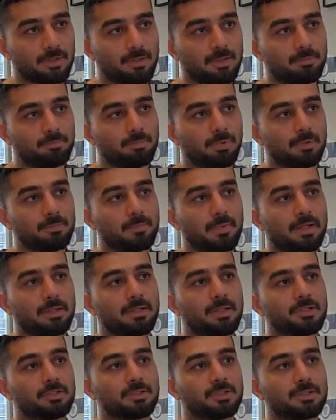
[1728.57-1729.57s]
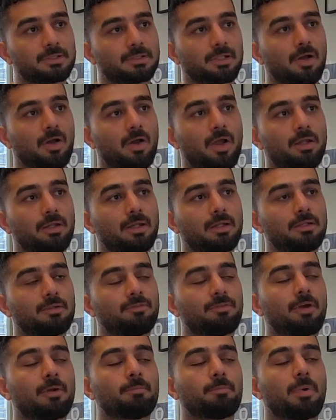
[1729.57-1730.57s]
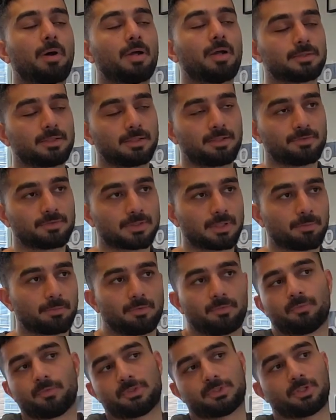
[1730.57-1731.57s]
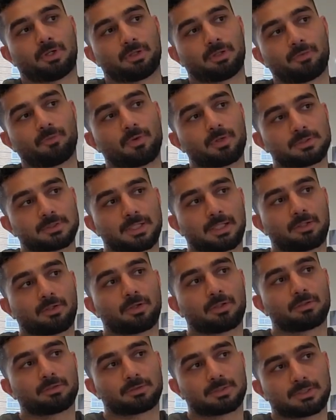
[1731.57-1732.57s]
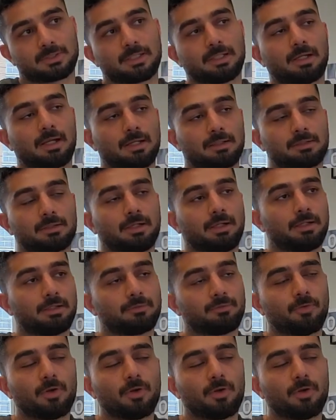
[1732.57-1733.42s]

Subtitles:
Implementation is identify positive samples, which are the ones that are seen and clicked.